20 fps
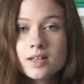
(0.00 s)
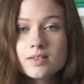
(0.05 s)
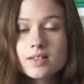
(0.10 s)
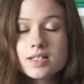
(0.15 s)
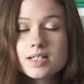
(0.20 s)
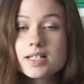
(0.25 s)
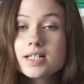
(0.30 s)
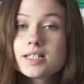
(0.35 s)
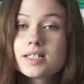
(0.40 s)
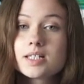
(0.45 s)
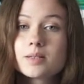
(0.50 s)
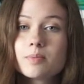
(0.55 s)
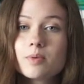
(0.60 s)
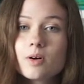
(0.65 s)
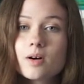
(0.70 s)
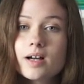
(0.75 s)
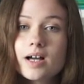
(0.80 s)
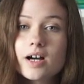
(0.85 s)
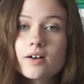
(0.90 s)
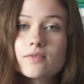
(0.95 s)
The DT
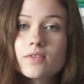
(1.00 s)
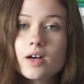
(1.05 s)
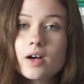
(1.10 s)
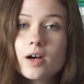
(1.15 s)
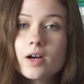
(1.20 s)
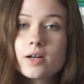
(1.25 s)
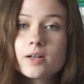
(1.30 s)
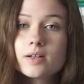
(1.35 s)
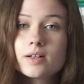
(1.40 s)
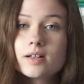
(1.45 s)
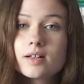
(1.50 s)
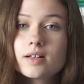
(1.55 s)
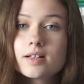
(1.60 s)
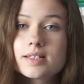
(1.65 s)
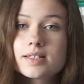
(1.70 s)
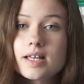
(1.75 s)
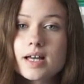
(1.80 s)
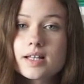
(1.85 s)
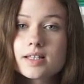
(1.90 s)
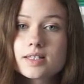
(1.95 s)
block have their own
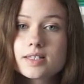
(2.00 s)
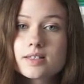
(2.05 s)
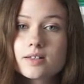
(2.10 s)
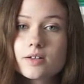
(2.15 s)
set